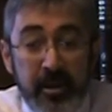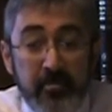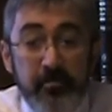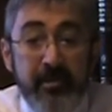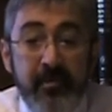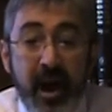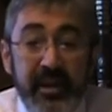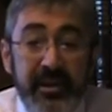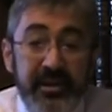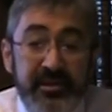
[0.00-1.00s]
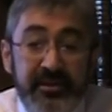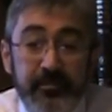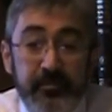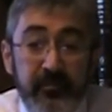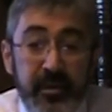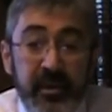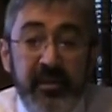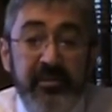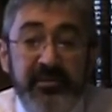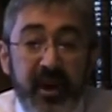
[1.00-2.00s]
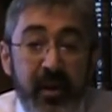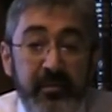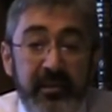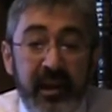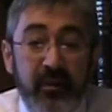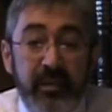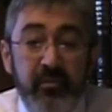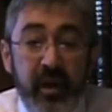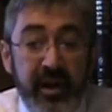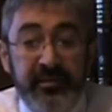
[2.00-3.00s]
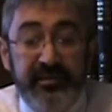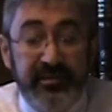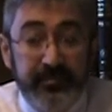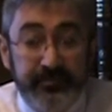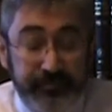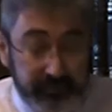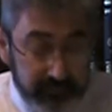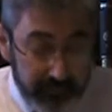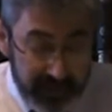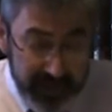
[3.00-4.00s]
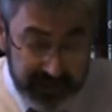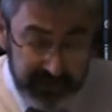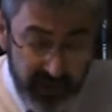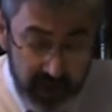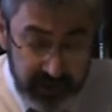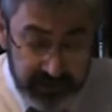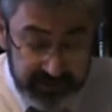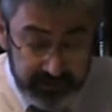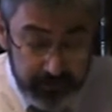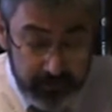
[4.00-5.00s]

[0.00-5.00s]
Maimonides, in his commentary, writes as follows: